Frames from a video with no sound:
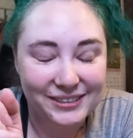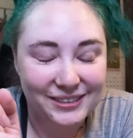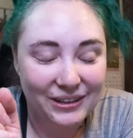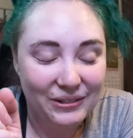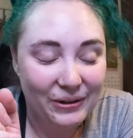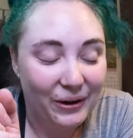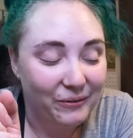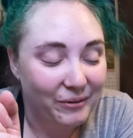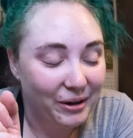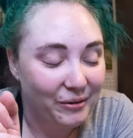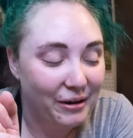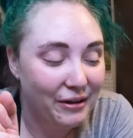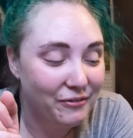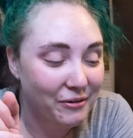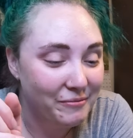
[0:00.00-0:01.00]
is a long way
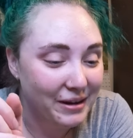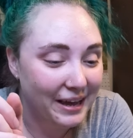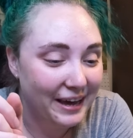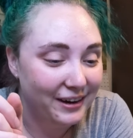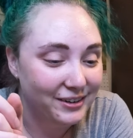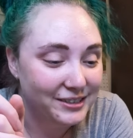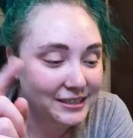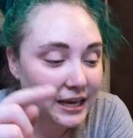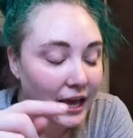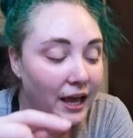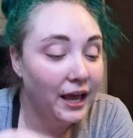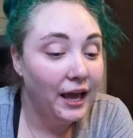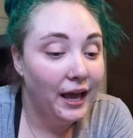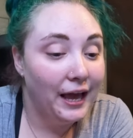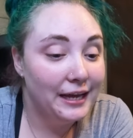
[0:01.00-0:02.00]
away from my house.
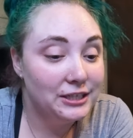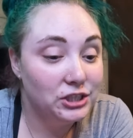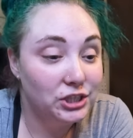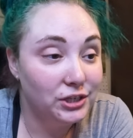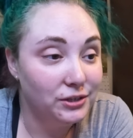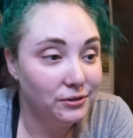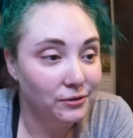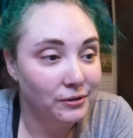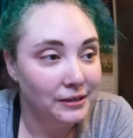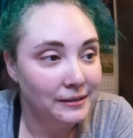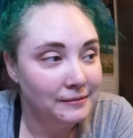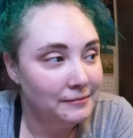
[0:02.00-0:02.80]
And two,